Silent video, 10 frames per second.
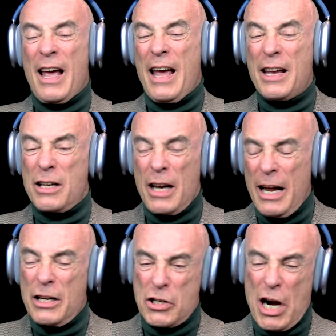
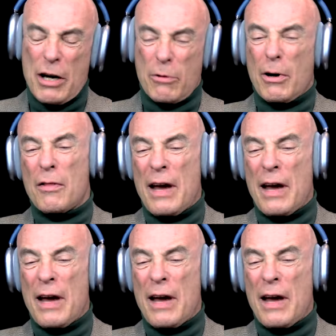in general,